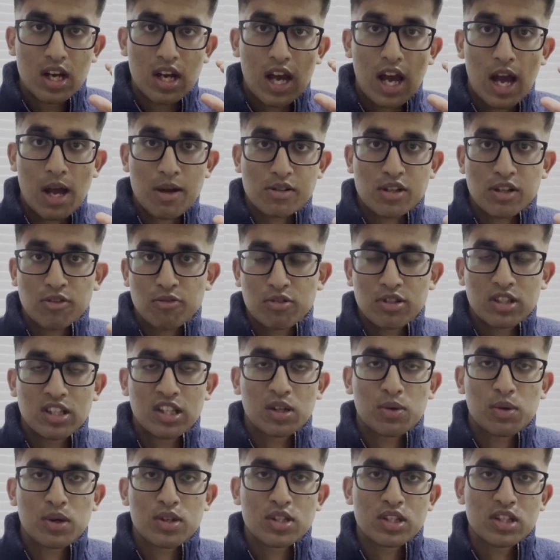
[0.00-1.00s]
abstract reasoning
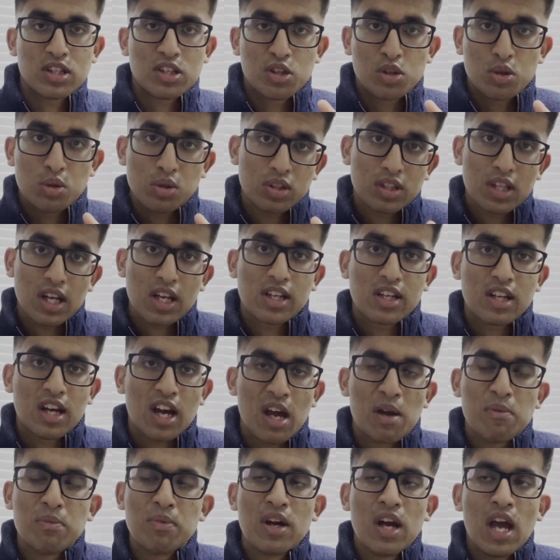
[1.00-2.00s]
question. Use that
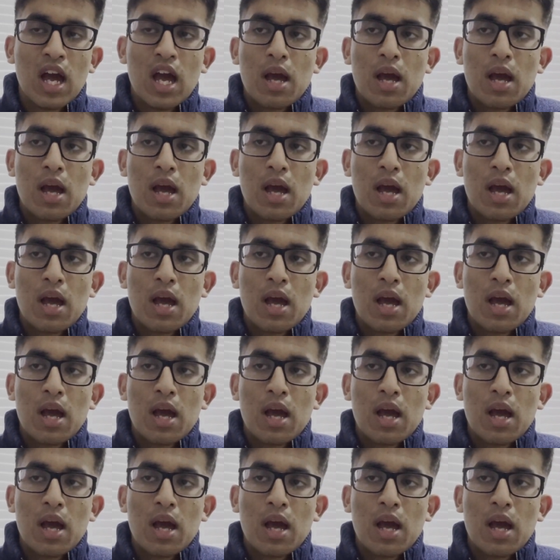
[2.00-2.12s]
time.